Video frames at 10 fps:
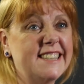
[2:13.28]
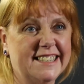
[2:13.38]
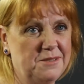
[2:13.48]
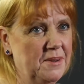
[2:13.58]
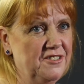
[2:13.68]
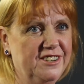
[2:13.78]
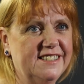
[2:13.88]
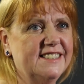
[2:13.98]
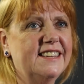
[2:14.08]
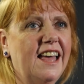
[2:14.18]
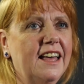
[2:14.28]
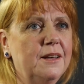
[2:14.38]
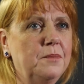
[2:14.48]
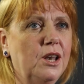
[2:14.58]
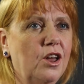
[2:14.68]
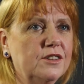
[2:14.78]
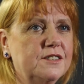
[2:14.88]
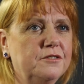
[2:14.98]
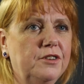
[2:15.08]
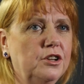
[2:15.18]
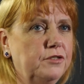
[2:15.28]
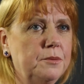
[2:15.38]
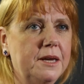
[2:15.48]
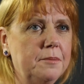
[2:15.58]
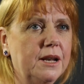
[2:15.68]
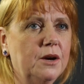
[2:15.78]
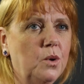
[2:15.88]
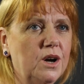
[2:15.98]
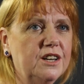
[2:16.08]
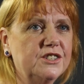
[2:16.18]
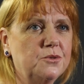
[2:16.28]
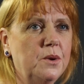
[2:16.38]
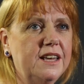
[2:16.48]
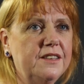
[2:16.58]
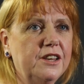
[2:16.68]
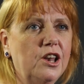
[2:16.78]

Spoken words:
experience. Lots of lovely people I worked with,